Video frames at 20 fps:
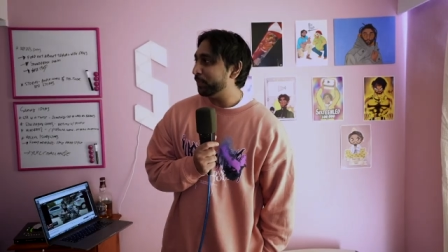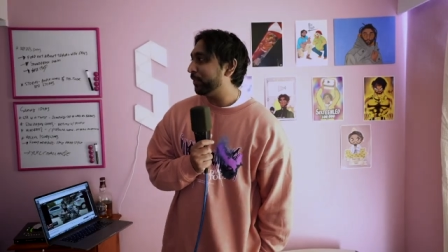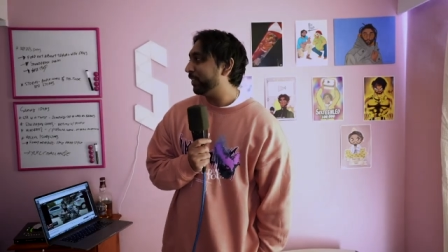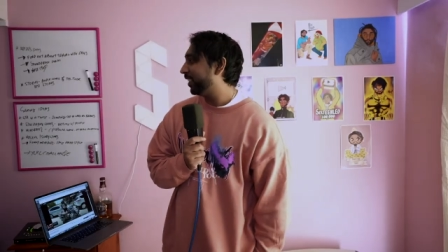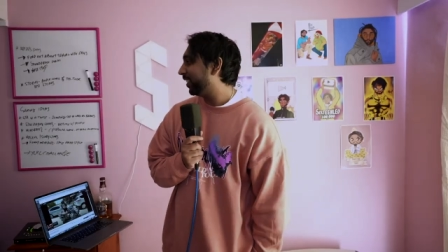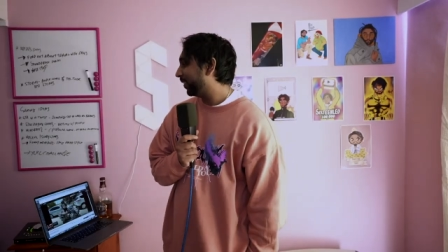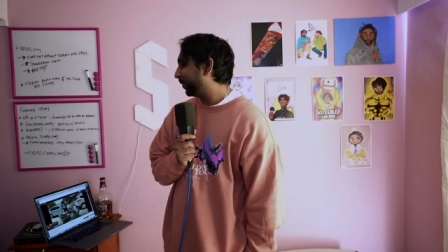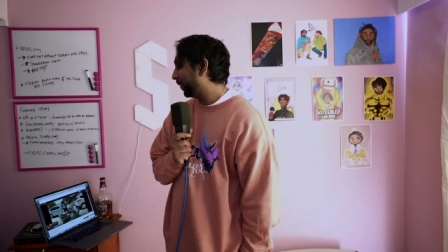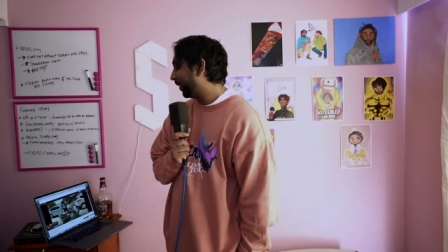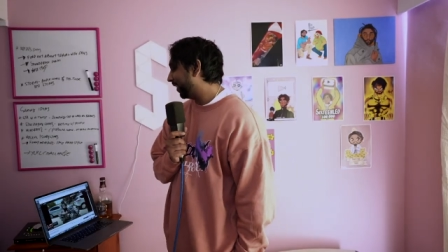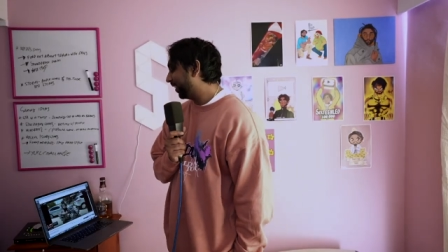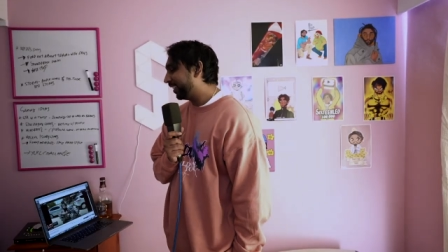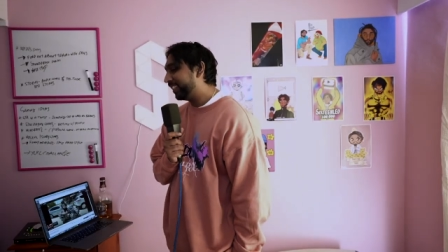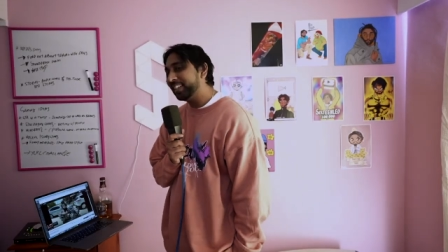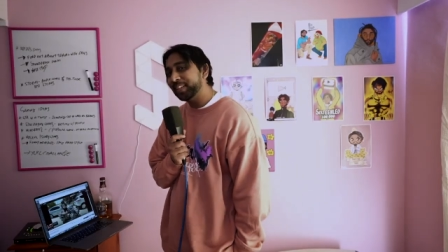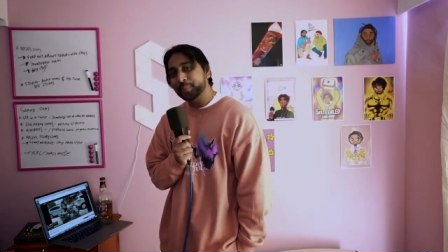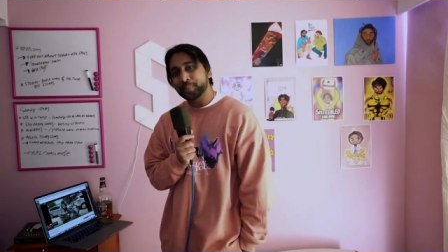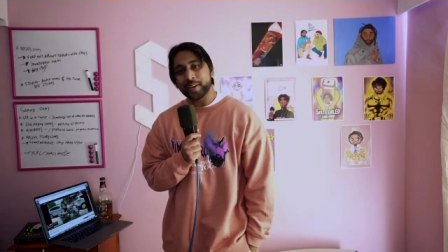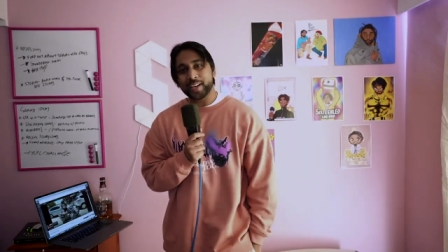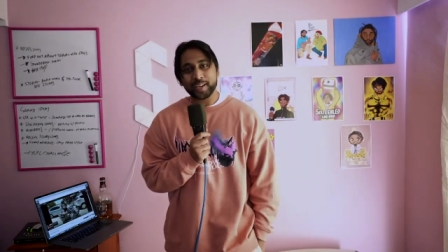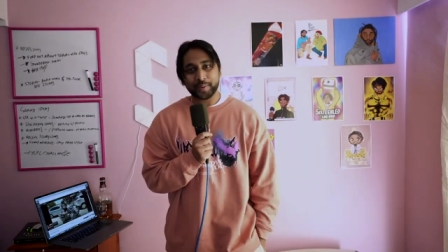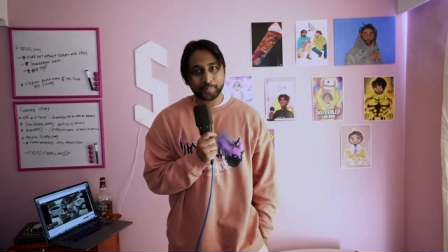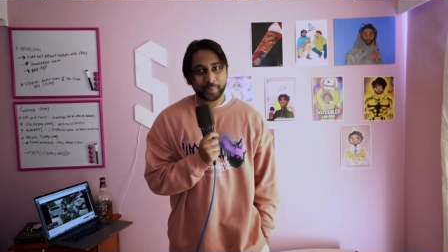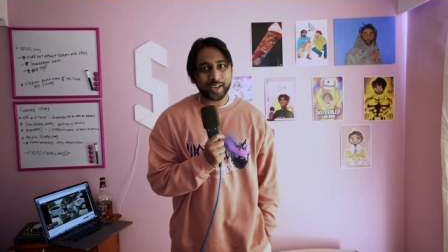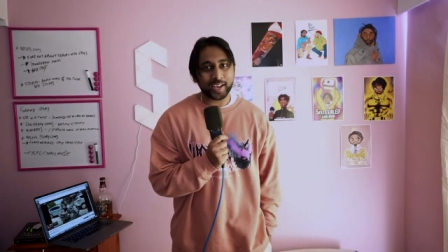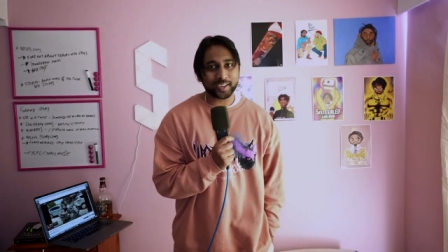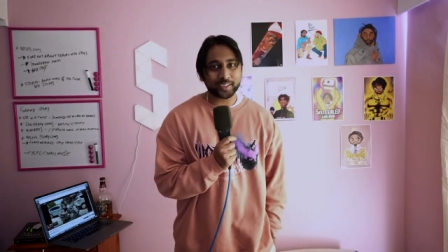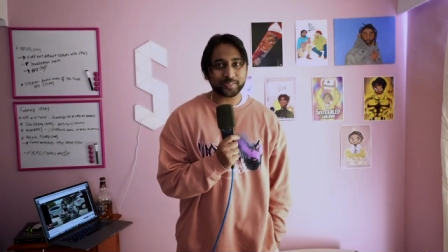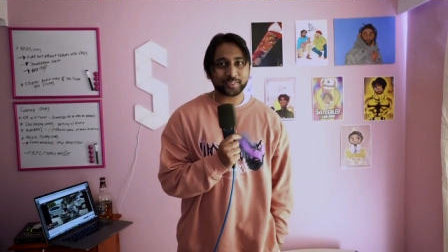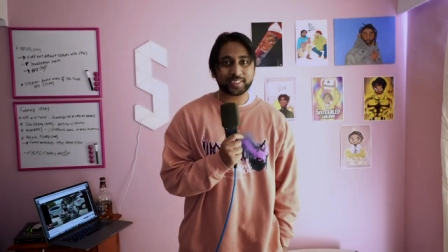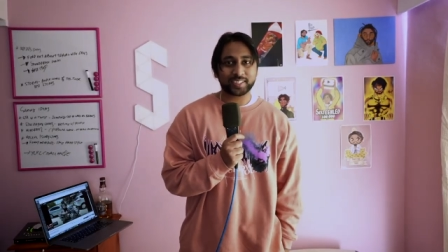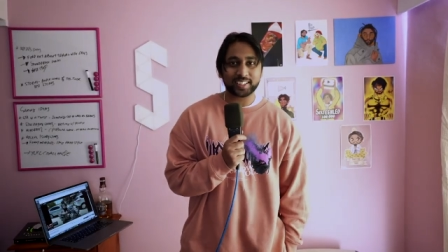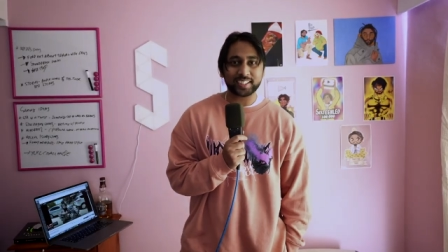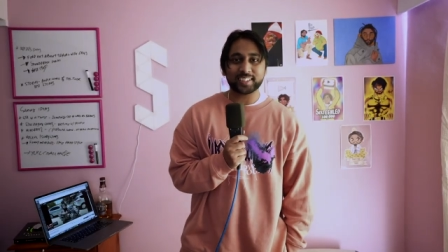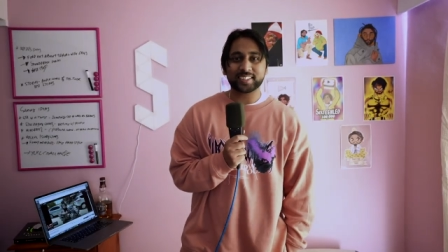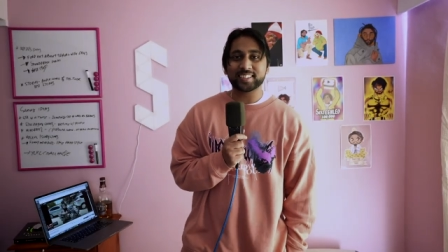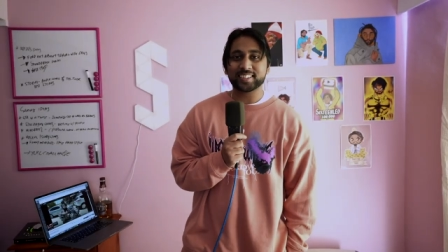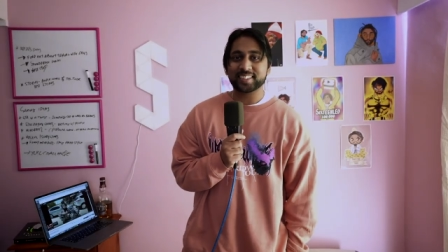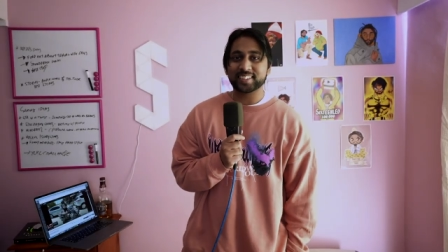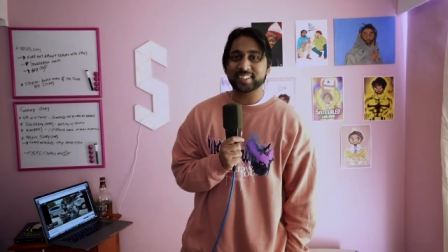on, man. Did he buy a pack of
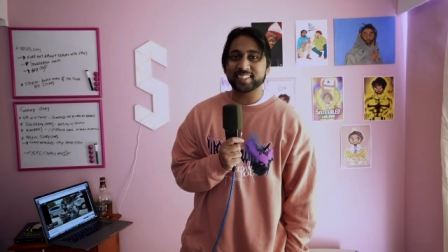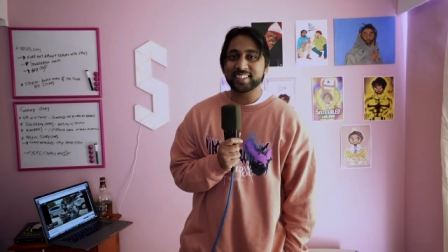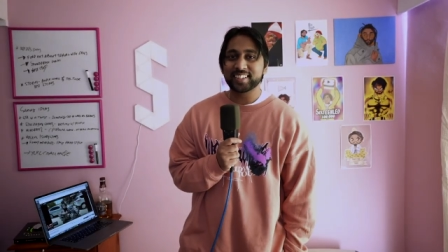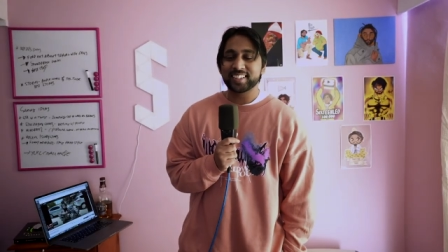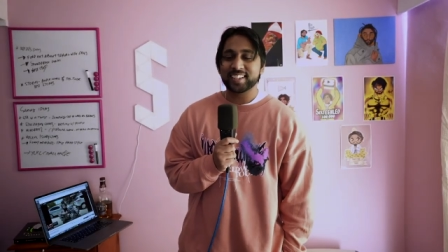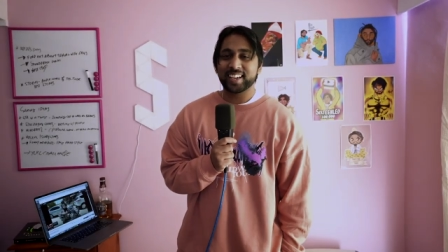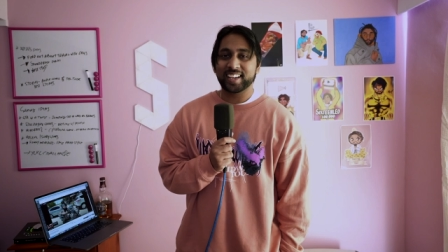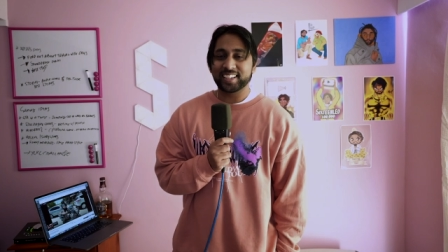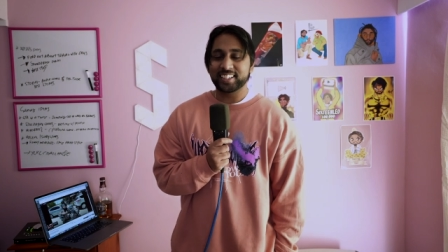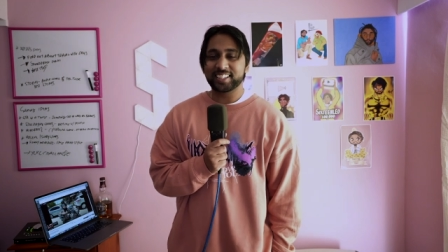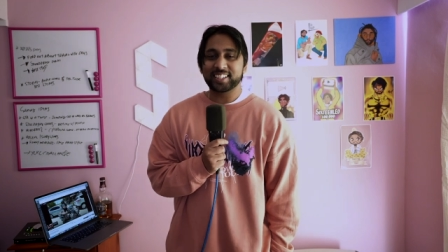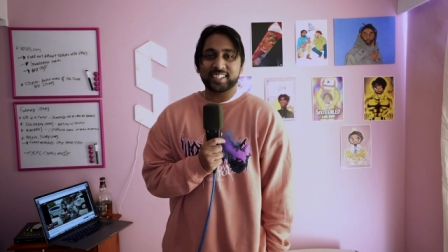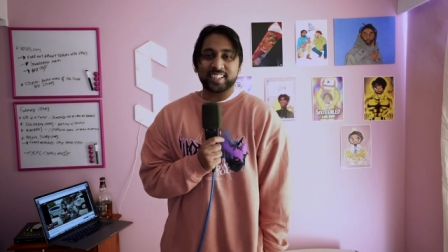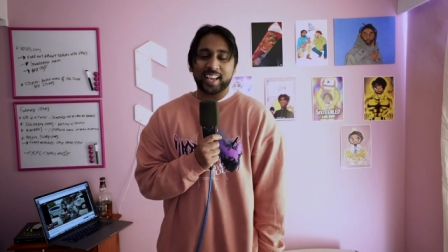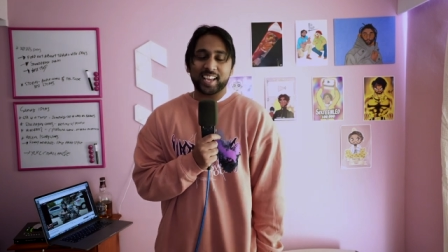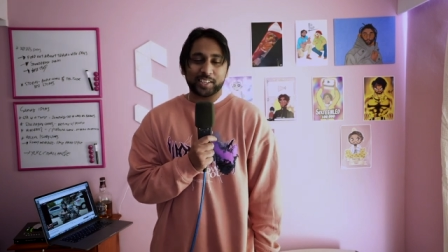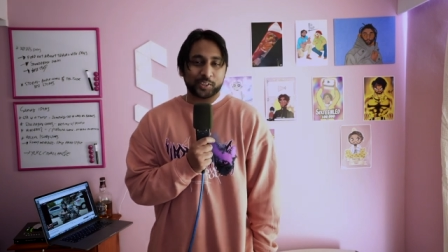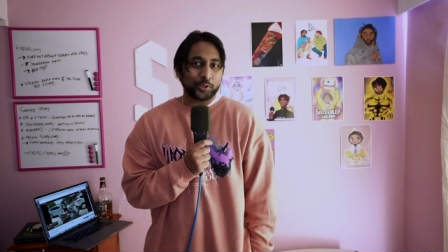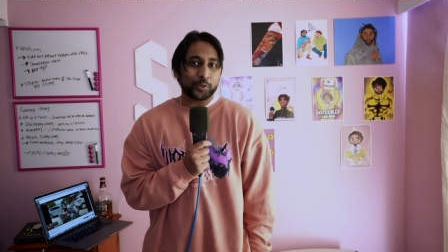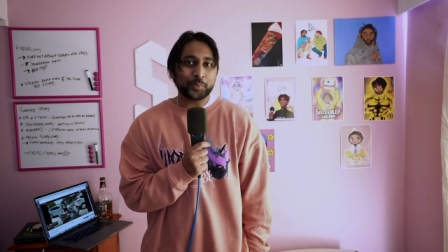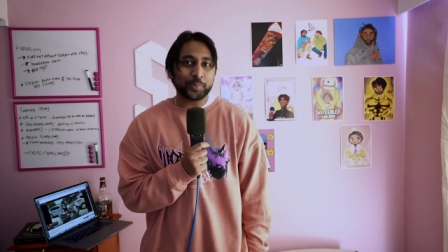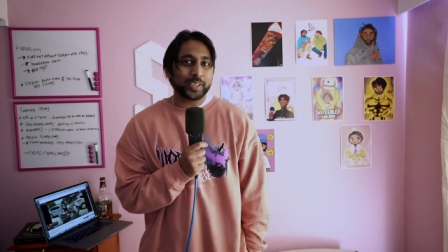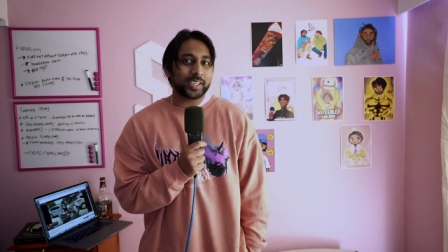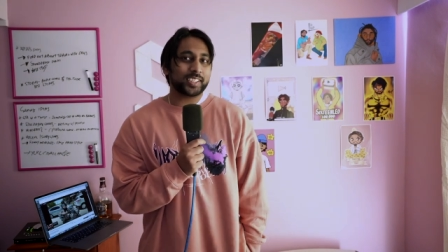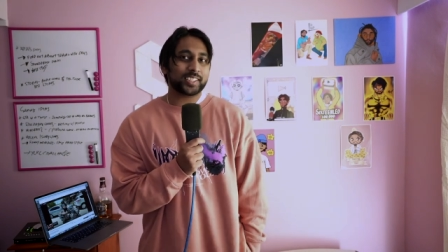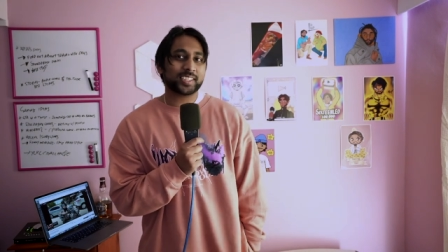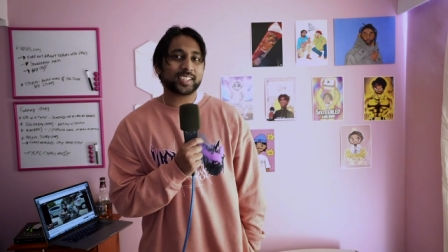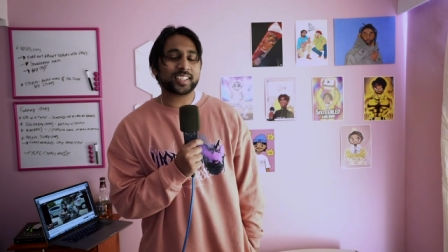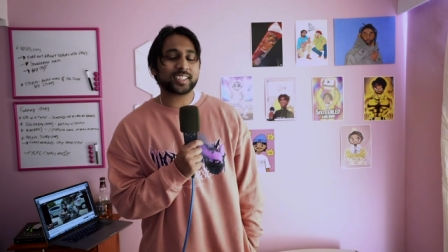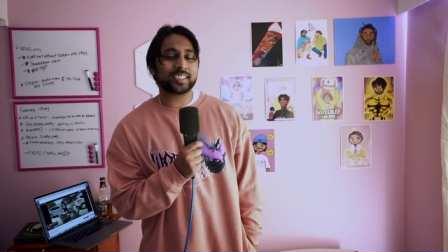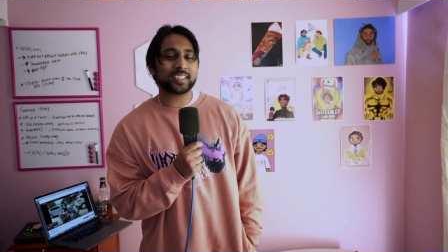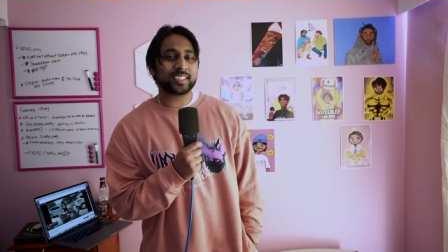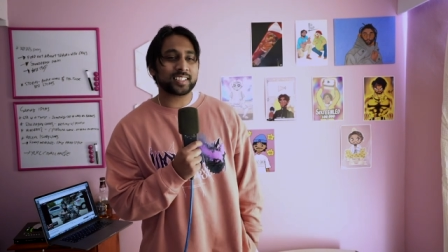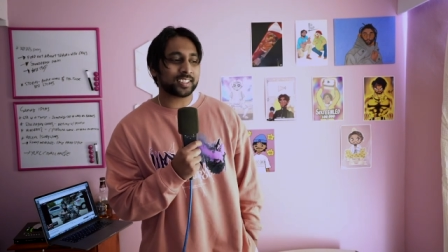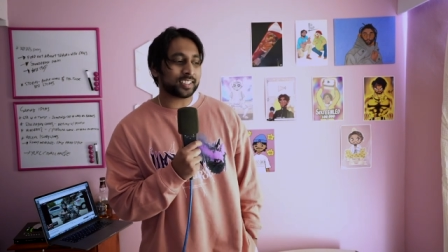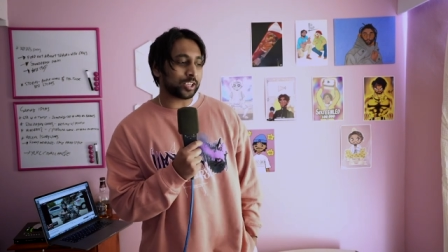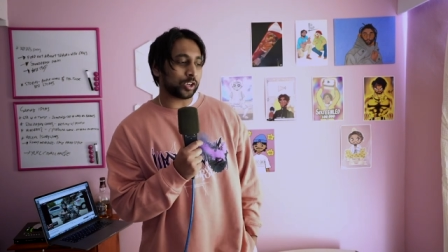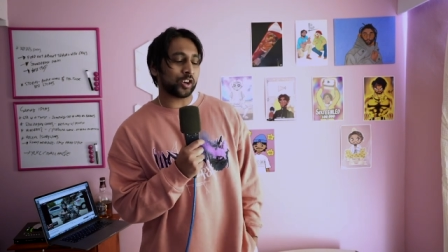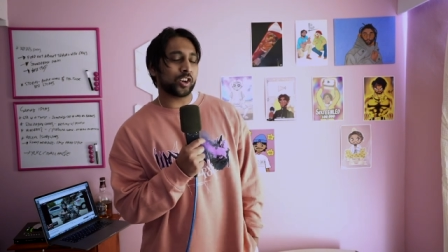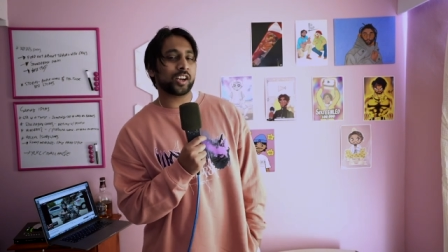stickers and he just had too many stickers?
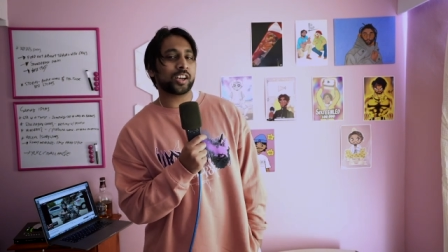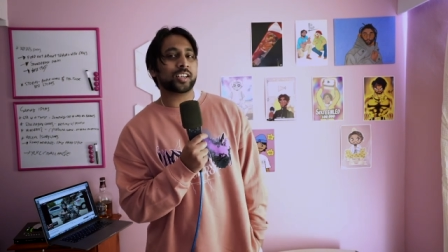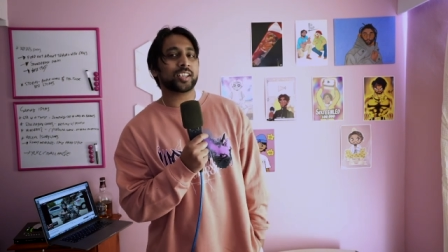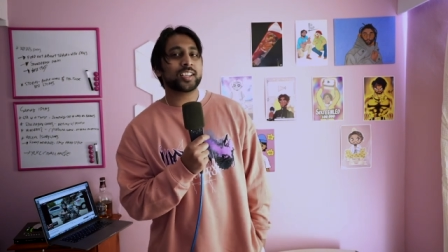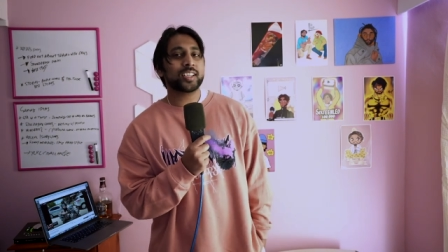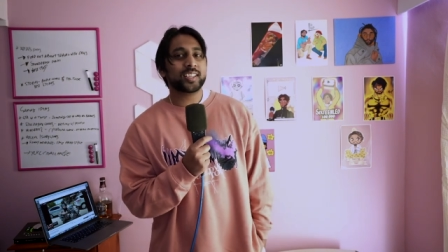He's like, oh,